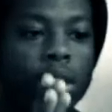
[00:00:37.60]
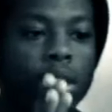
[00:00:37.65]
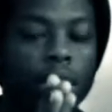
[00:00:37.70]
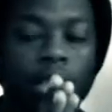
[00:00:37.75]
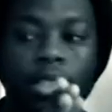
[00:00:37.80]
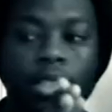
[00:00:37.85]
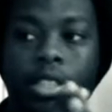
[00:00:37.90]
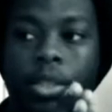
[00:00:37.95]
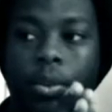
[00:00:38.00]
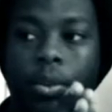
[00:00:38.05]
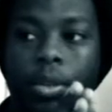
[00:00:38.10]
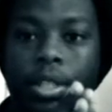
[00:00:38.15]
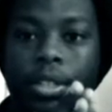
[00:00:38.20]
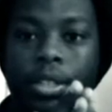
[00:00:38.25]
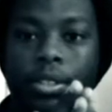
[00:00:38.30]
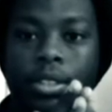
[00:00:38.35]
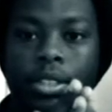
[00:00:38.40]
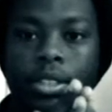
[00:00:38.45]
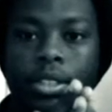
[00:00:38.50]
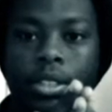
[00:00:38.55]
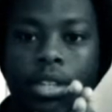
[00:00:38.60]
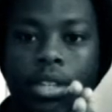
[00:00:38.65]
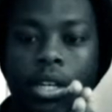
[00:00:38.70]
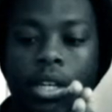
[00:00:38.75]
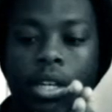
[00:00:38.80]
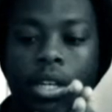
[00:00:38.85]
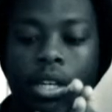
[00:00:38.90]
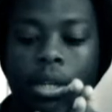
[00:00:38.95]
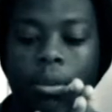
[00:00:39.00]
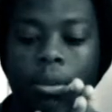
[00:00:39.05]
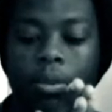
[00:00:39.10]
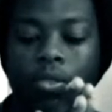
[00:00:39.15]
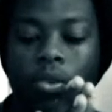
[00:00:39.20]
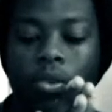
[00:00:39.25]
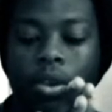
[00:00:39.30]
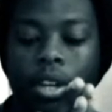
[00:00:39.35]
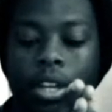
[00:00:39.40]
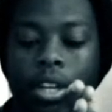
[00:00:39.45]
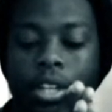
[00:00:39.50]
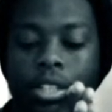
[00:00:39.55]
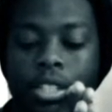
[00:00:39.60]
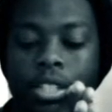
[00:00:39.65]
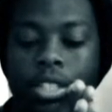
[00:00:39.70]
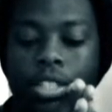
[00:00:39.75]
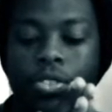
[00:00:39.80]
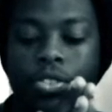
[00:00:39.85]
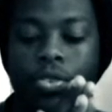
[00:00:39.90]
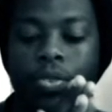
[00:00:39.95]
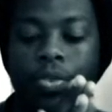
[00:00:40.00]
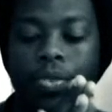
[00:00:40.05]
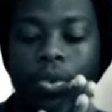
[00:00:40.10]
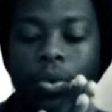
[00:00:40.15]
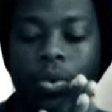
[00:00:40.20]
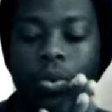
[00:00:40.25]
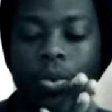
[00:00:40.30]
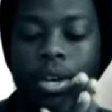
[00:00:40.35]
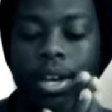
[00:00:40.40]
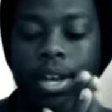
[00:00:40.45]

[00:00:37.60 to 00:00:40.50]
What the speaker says: Let's see what else. Before I get into this review,